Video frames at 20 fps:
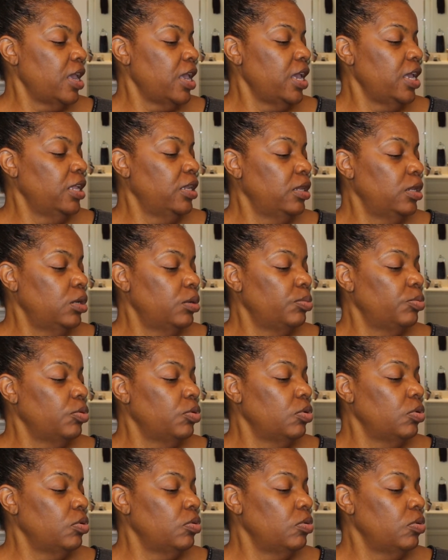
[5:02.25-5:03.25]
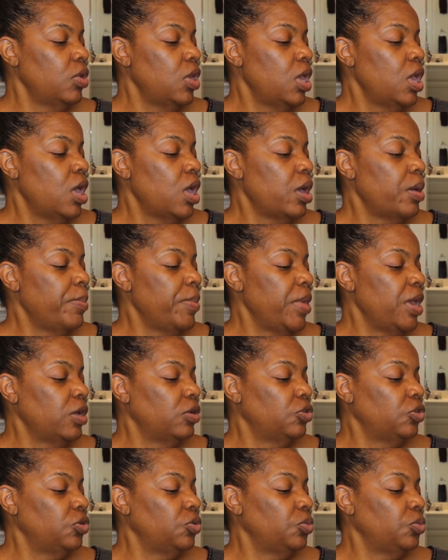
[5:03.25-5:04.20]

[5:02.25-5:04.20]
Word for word: a liberal amount